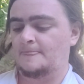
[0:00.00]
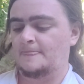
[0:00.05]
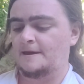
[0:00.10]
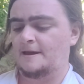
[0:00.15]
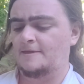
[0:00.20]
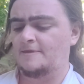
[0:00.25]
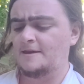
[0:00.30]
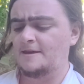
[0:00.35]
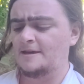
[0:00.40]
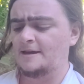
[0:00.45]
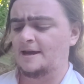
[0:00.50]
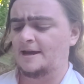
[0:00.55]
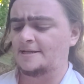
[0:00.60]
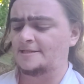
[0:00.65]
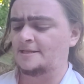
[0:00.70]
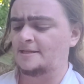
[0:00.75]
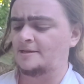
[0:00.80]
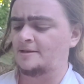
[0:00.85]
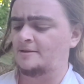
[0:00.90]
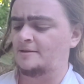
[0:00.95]
I think it has
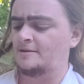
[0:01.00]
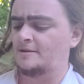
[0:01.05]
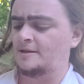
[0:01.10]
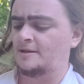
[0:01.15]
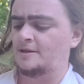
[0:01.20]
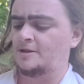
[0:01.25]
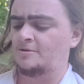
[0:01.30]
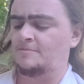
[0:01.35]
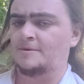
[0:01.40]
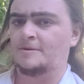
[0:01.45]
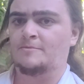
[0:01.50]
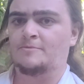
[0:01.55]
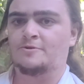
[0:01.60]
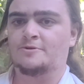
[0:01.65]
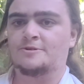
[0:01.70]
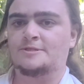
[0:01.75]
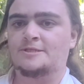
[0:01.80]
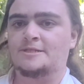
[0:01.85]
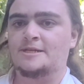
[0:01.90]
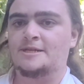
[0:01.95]
a little bit
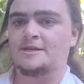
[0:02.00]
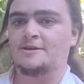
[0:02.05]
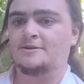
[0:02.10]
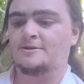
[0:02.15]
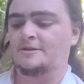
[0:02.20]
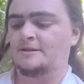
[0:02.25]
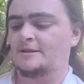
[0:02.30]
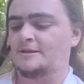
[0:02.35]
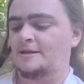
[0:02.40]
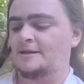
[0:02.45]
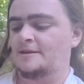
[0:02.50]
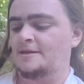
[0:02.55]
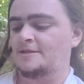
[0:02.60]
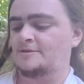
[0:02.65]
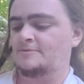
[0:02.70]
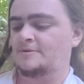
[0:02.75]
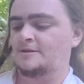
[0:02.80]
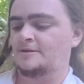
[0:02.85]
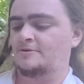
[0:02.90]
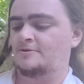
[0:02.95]
more teal in this
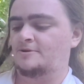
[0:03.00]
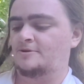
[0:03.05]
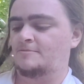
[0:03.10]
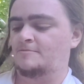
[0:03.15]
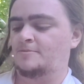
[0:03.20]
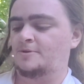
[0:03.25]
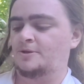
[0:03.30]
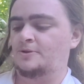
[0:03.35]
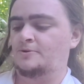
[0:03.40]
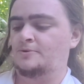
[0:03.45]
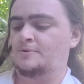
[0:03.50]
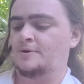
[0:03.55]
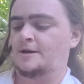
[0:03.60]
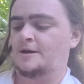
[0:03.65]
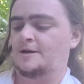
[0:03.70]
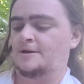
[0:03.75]
one, or blue,